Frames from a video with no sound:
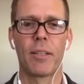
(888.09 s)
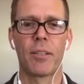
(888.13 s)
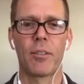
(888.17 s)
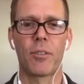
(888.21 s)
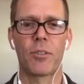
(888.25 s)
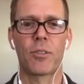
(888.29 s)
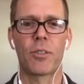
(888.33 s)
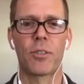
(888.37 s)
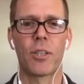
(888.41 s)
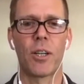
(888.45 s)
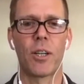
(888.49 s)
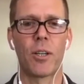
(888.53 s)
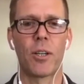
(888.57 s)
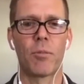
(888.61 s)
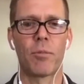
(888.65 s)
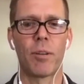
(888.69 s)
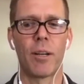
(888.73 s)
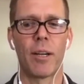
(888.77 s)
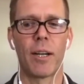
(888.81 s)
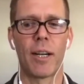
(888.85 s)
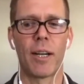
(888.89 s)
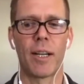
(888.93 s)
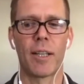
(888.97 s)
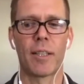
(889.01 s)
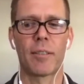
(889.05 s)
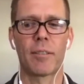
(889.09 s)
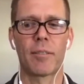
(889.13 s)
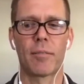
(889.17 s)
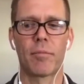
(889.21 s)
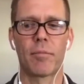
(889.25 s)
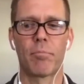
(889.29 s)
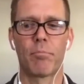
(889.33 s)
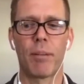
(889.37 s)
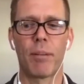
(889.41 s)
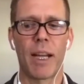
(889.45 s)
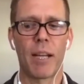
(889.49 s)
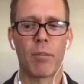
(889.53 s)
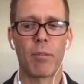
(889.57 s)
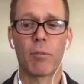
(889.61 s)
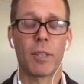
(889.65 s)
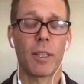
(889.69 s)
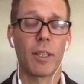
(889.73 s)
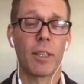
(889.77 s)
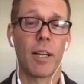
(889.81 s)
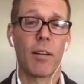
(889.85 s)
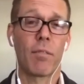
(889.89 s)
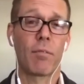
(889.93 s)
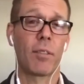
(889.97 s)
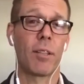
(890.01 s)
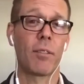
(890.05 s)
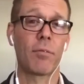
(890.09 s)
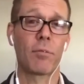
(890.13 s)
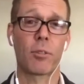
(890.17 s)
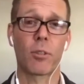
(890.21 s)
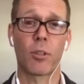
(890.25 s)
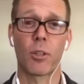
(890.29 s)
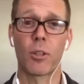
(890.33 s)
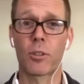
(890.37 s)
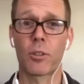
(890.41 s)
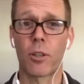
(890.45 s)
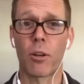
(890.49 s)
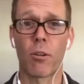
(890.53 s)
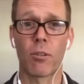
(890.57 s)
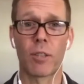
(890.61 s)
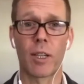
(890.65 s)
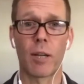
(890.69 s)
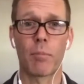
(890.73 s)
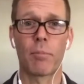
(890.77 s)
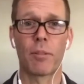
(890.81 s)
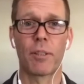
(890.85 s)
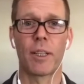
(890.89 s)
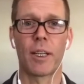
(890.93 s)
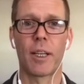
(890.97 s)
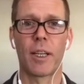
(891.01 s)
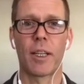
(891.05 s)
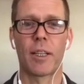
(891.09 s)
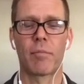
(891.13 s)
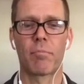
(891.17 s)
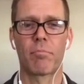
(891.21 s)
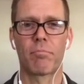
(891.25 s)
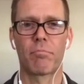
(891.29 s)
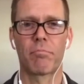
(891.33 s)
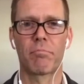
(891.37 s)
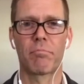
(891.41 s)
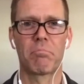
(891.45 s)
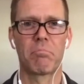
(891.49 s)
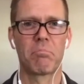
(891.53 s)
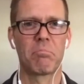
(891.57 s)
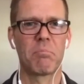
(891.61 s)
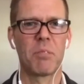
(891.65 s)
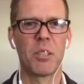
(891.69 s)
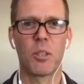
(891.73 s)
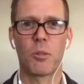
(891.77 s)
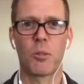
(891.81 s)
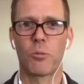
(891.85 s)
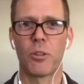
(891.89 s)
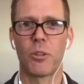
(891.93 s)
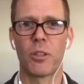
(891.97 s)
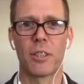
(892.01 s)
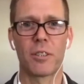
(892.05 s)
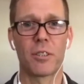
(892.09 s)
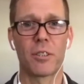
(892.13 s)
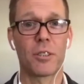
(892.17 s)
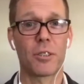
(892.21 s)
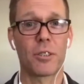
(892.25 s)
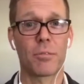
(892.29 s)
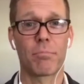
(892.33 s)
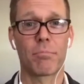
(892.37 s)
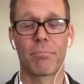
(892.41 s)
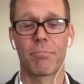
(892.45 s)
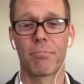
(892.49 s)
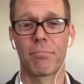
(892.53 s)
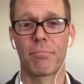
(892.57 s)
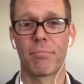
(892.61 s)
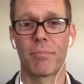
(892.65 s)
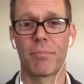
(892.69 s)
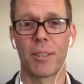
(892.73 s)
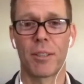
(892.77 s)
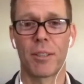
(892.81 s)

So, uh, but I really love live, grow, growing up in the, in the woods. You know,